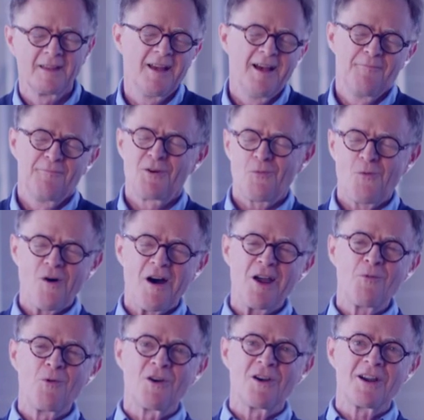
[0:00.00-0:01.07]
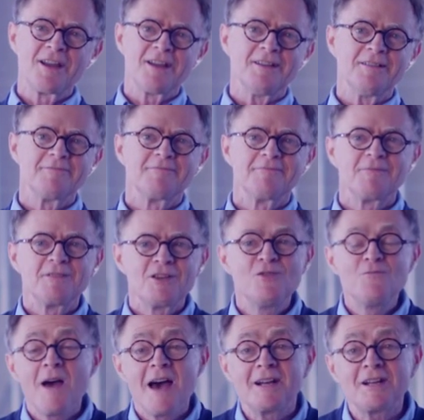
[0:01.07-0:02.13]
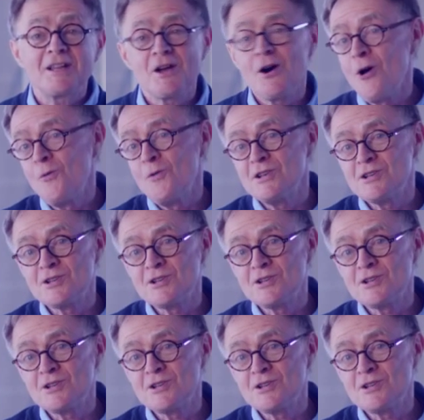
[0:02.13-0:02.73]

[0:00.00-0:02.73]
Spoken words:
But why worry? Humanity always